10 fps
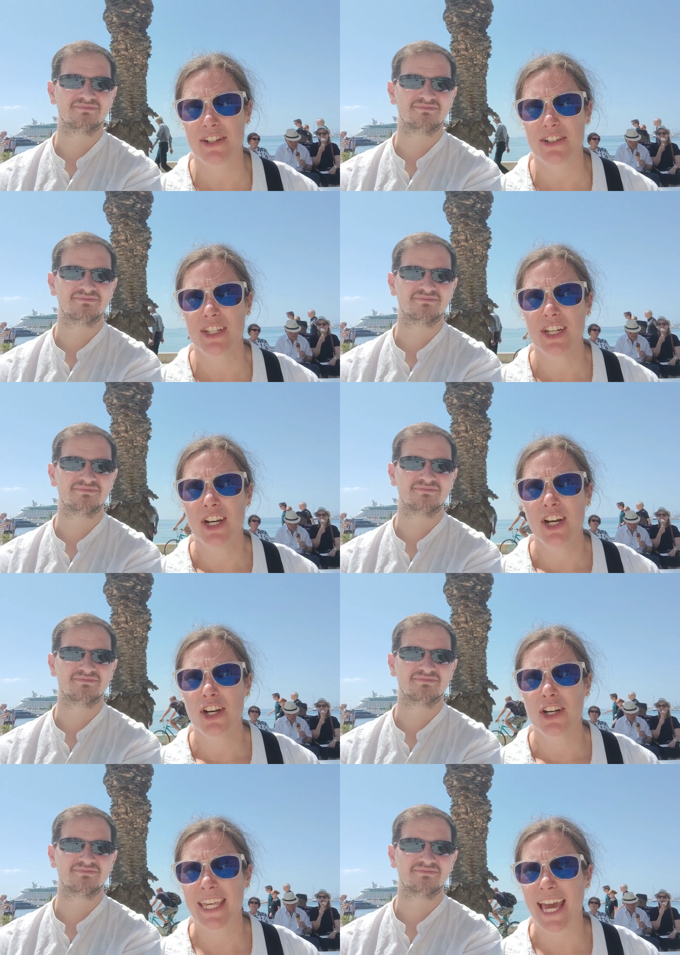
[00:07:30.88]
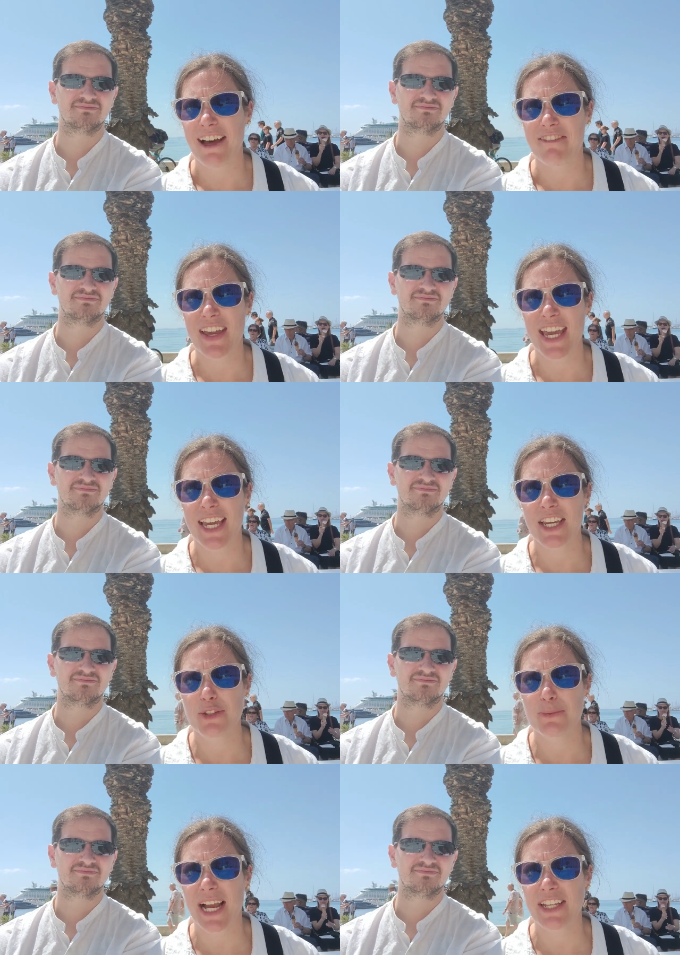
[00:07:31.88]
Speaker 1: There's
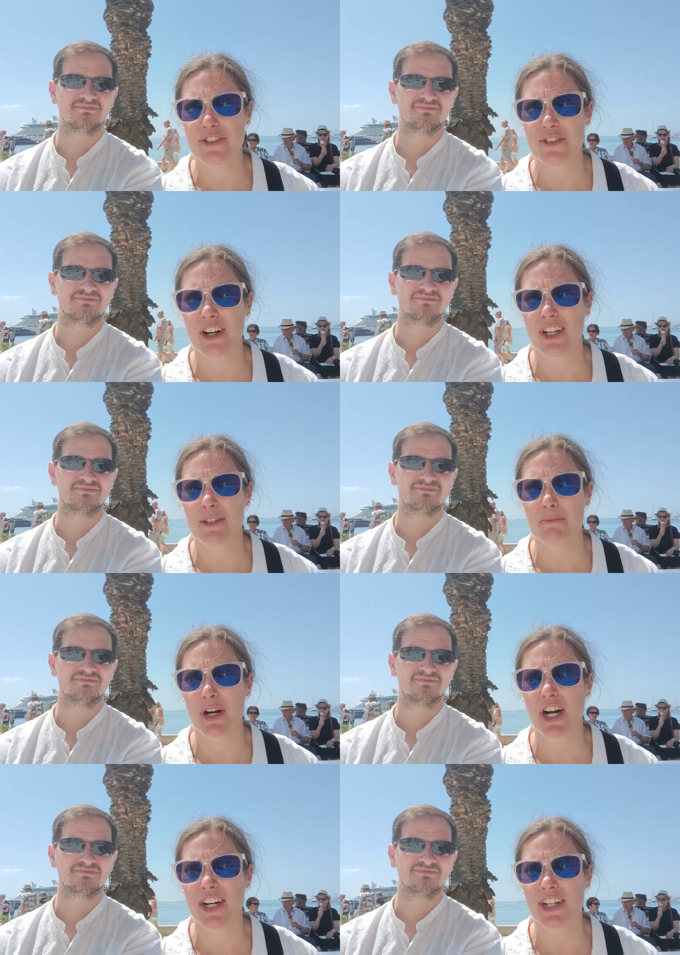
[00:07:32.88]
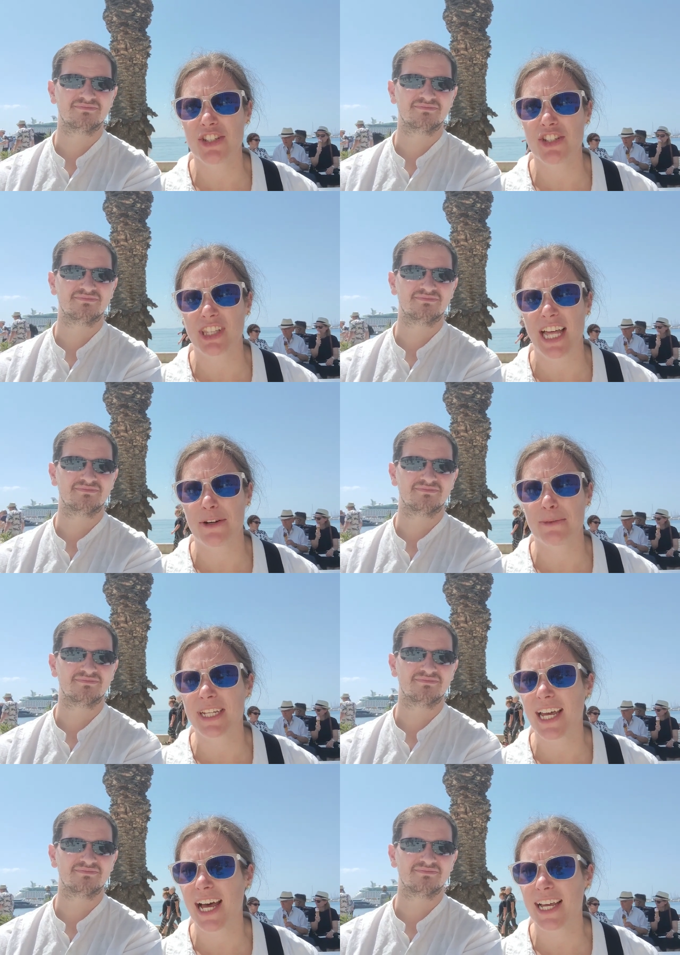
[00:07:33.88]
cafes, restaurants, bars,
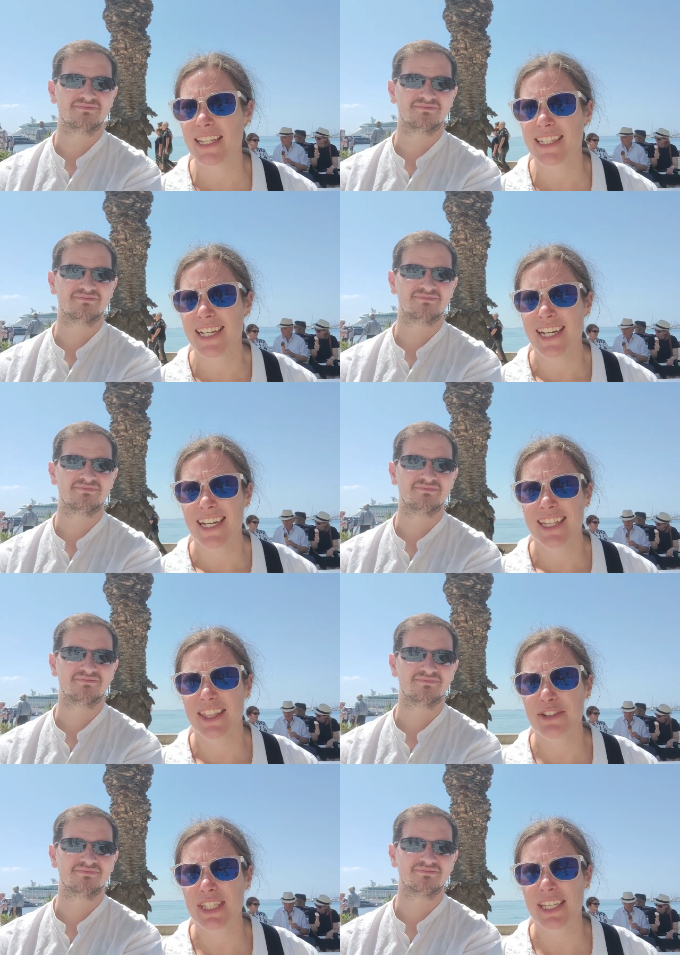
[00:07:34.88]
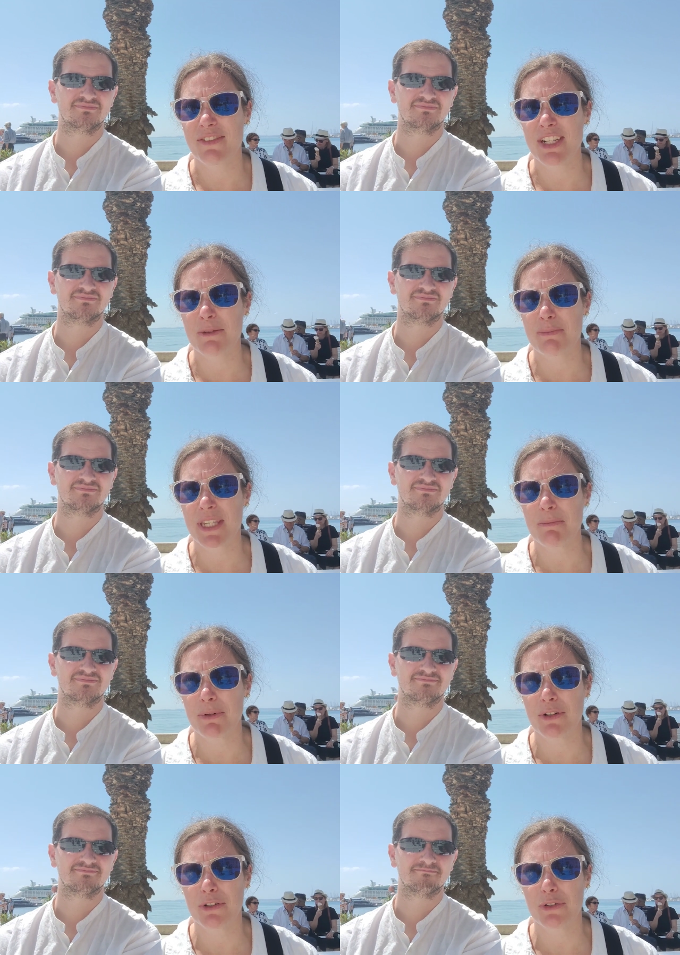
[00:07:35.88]
gelaterias. There's even
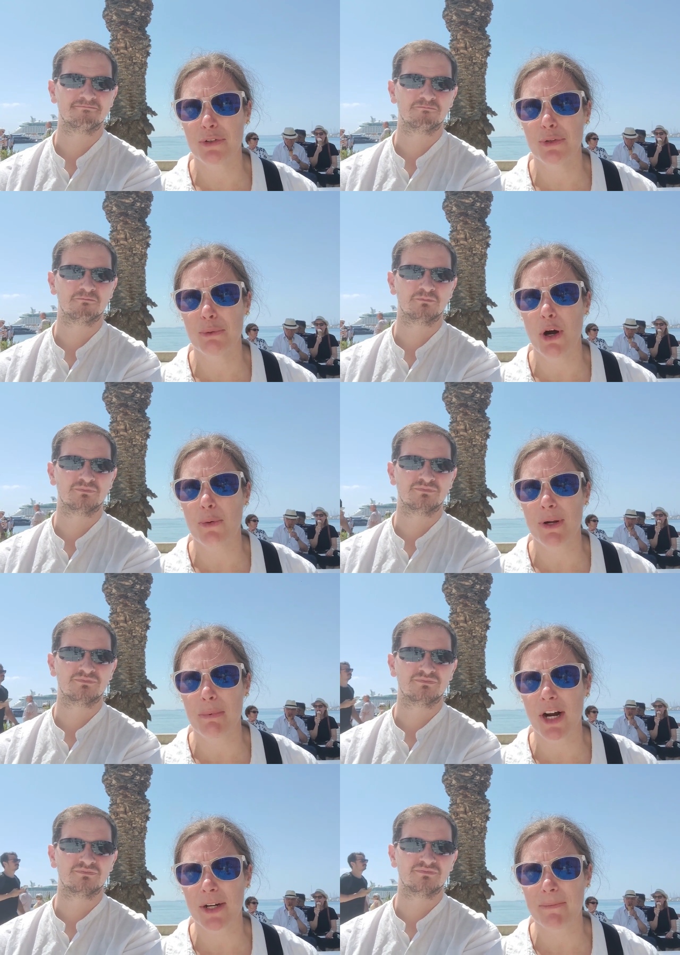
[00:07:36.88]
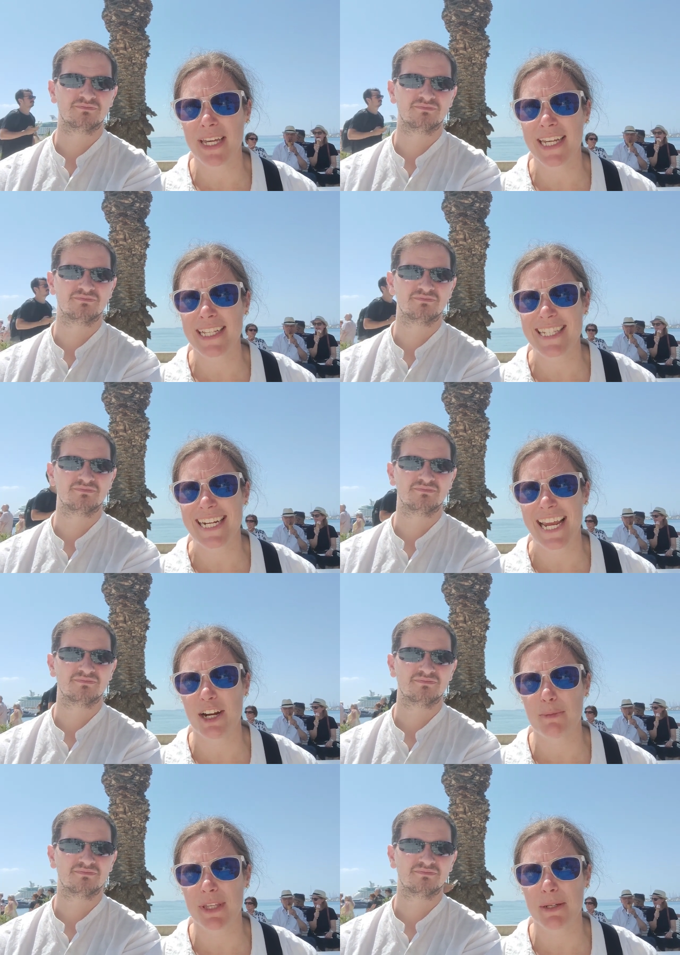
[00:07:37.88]
people who own apartments and
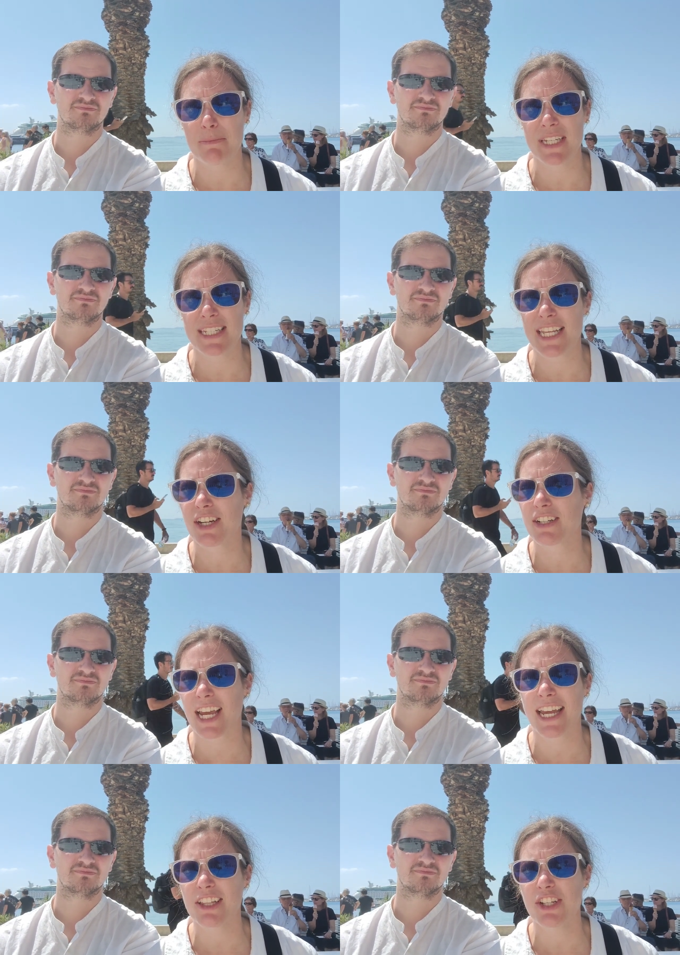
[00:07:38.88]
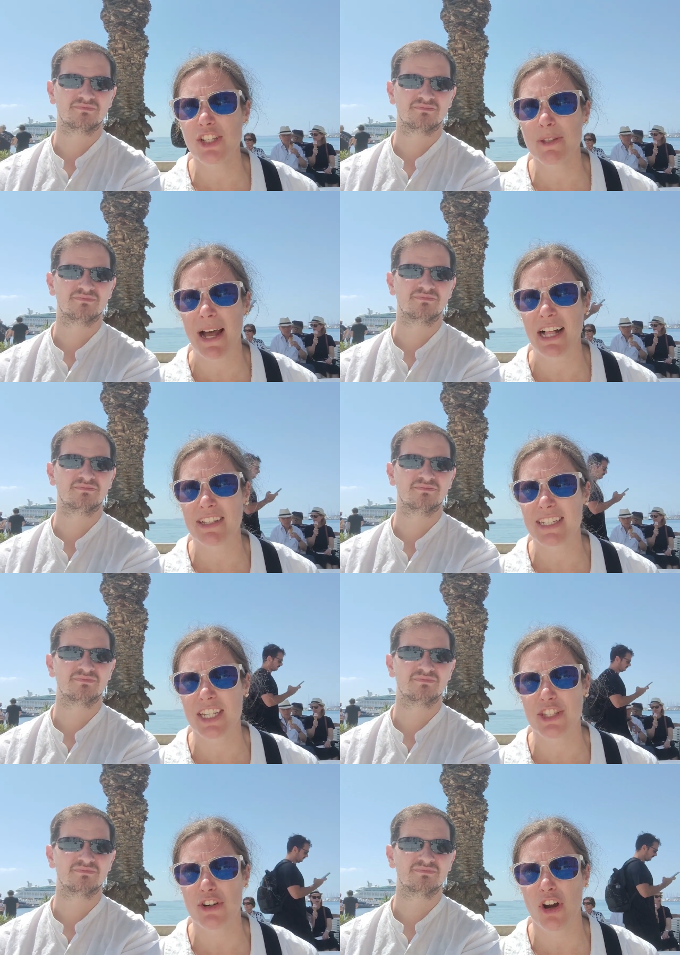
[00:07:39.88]
Airbnbs there. Diocletian's Palace
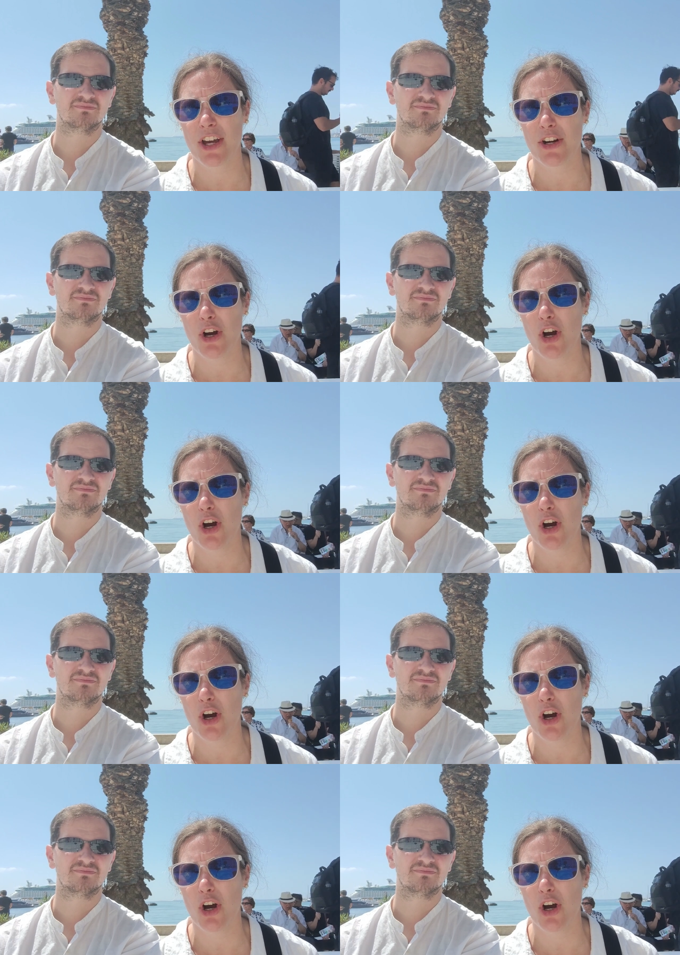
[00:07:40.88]
is not